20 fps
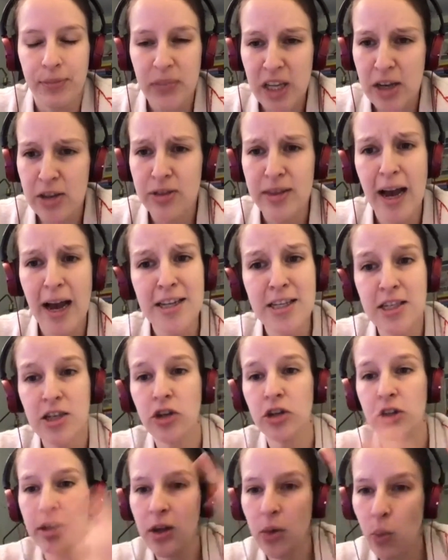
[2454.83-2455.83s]
that's
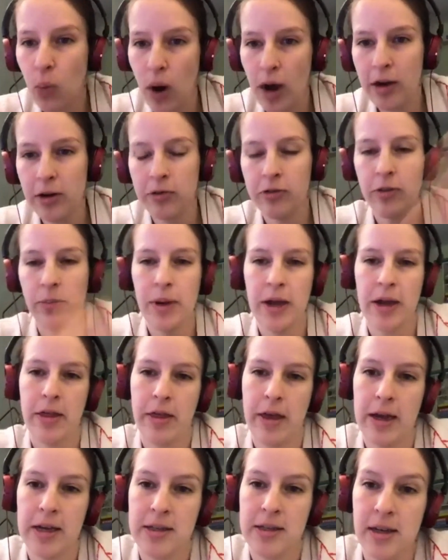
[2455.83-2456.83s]
certainly one of the big
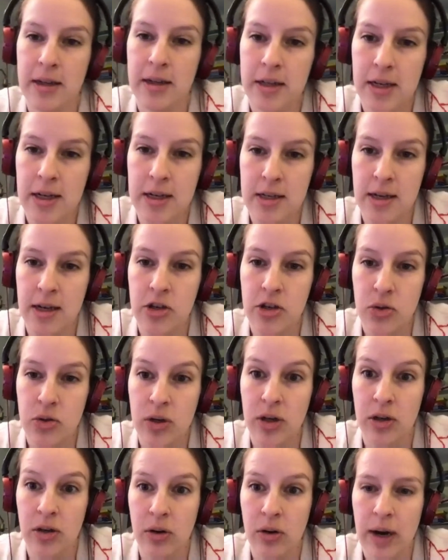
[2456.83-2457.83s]
things that DSA is
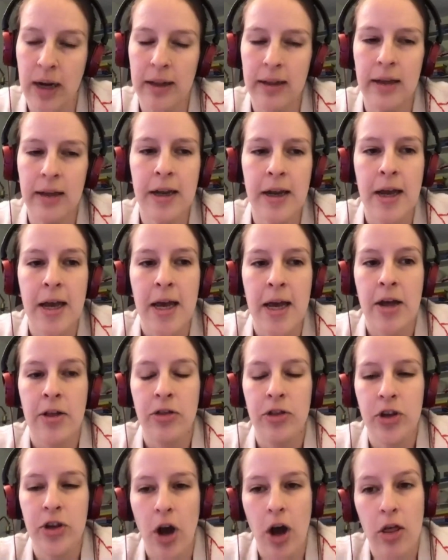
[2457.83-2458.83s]
doing correctly.
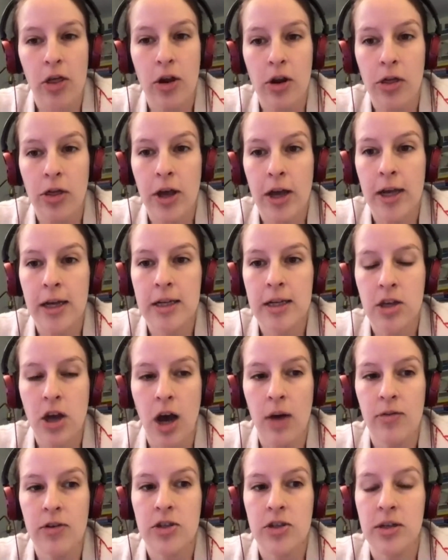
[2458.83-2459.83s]
The other thing is
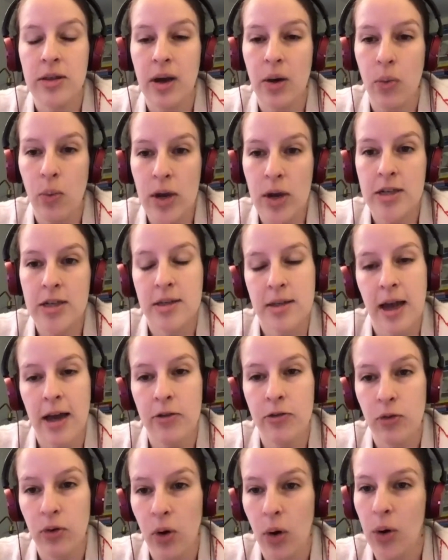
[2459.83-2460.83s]
obviously that we stand
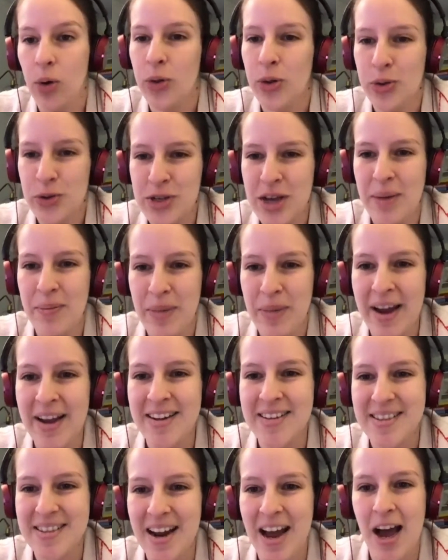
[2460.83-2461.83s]
for all those
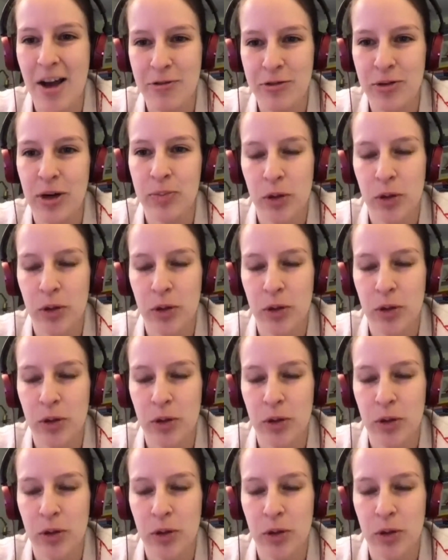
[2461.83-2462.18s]
campaigns that have great